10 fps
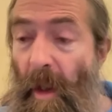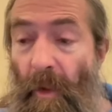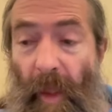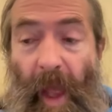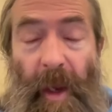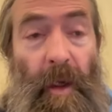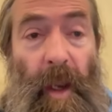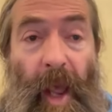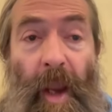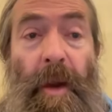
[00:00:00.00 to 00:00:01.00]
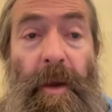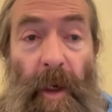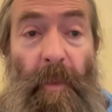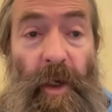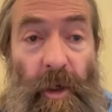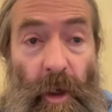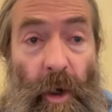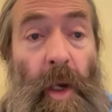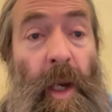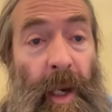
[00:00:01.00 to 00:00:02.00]
That can still be
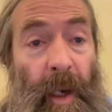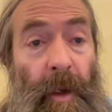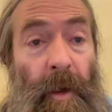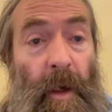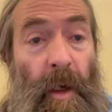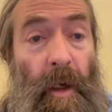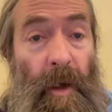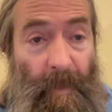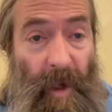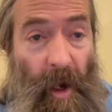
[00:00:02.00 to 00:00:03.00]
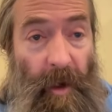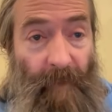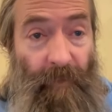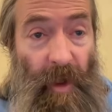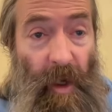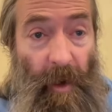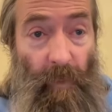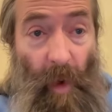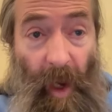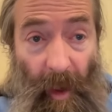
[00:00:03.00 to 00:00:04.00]
true in sub-Saharan Africa as
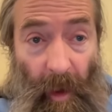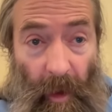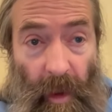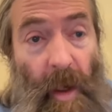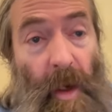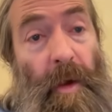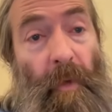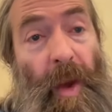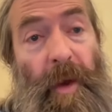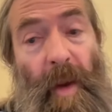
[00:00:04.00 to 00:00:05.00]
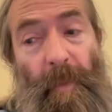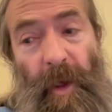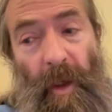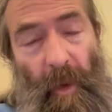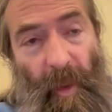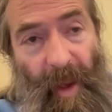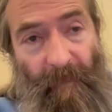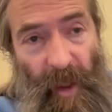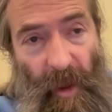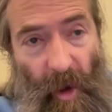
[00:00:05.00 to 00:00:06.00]
well. So that's something that they have
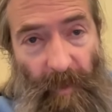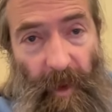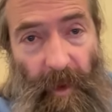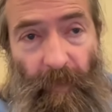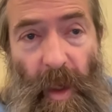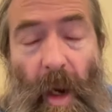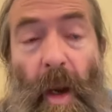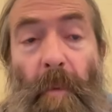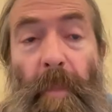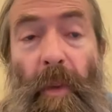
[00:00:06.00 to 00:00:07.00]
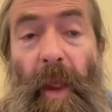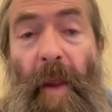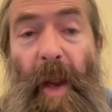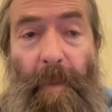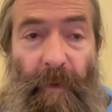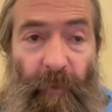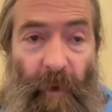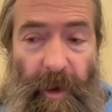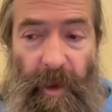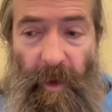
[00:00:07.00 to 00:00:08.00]
in common. But then perhaps the
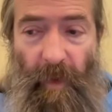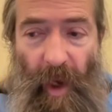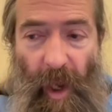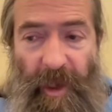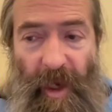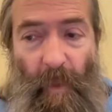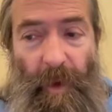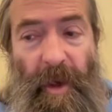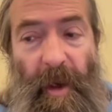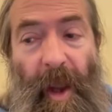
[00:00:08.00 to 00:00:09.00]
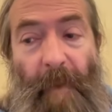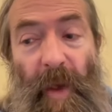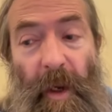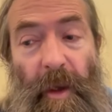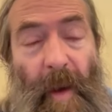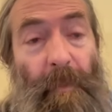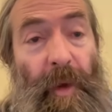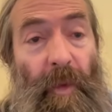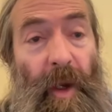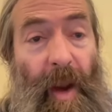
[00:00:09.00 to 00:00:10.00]
first, the, the last thing I want to say is
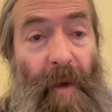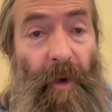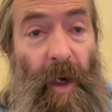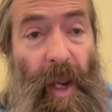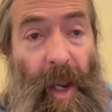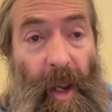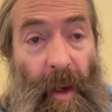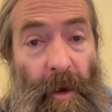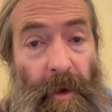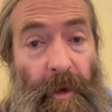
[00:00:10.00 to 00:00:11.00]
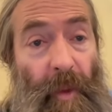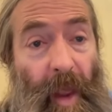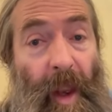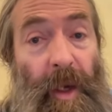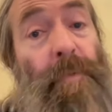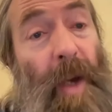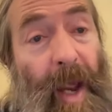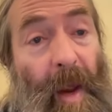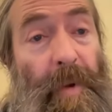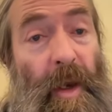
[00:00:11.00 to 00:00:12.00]
something that Africa has that
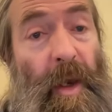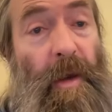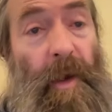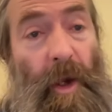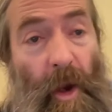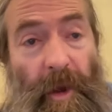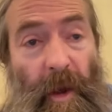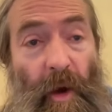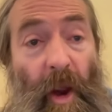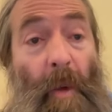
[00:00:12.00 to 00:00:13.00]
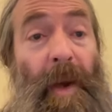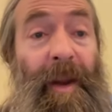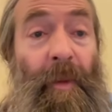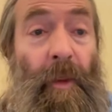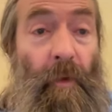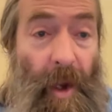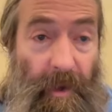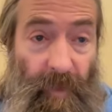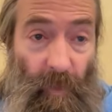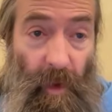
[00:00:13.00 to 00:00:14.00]
perhaps is not so common in the rest
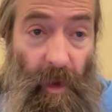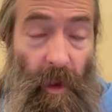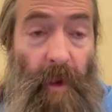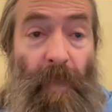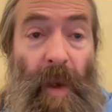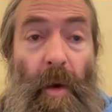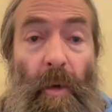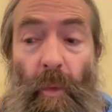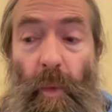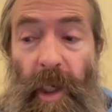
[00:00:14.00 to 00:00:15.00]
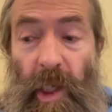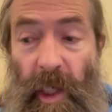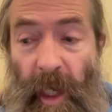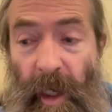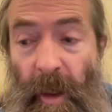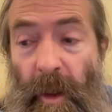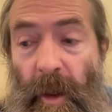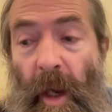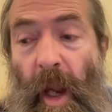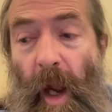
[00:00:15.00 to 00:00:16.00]
of the world, which
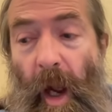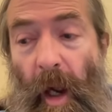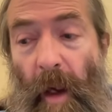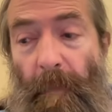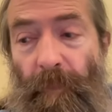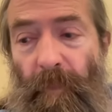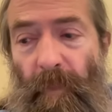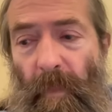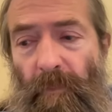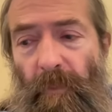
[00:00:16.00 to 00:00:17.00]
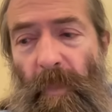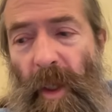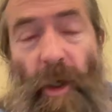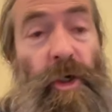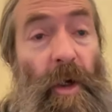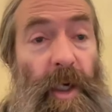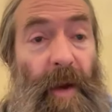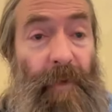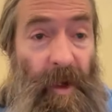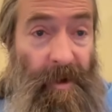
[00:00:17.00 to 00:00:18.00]
is um, cultural
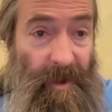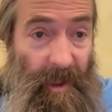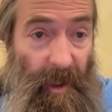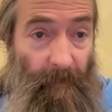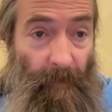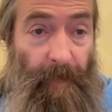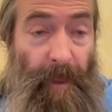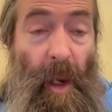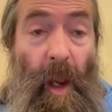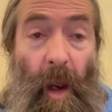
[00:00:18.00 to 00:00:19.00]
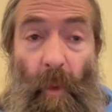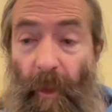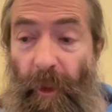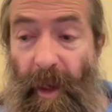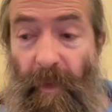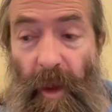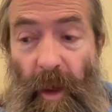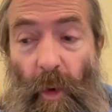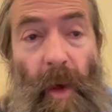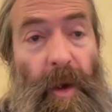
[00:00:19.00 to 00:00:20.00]
diversity. One thing that
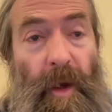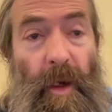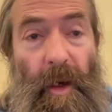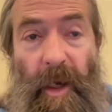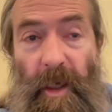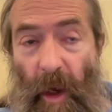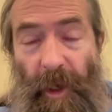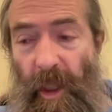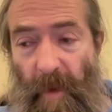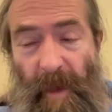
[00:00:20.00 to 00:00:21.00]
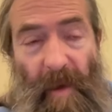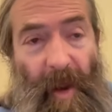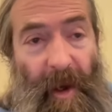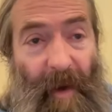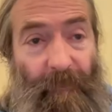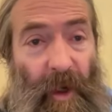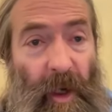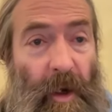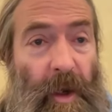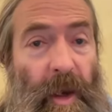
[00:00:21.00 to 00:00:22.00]
always astonishes me about
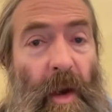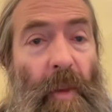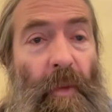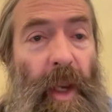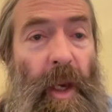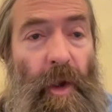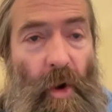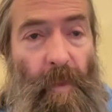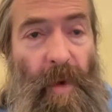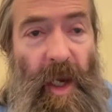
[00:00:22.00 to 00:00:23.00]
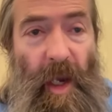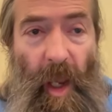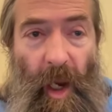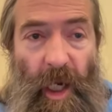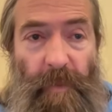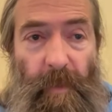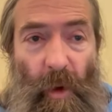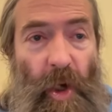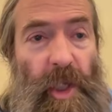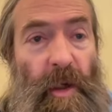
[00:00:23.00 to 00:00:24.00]
Africa is the enormously large
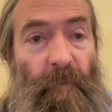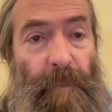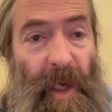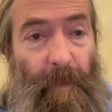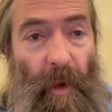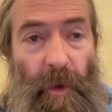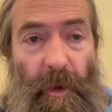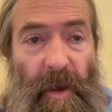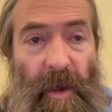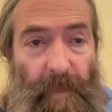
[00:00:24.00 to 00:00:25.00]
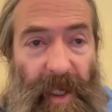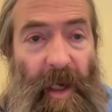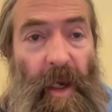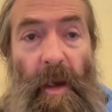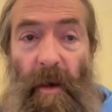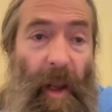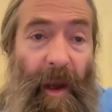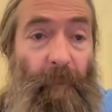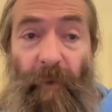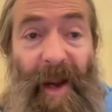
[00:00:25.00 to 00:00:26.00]
proportion of people who speak
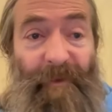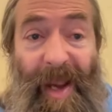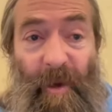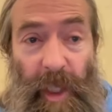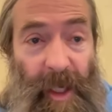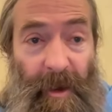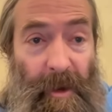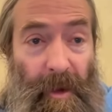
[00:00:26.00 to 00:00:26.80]
like five languages.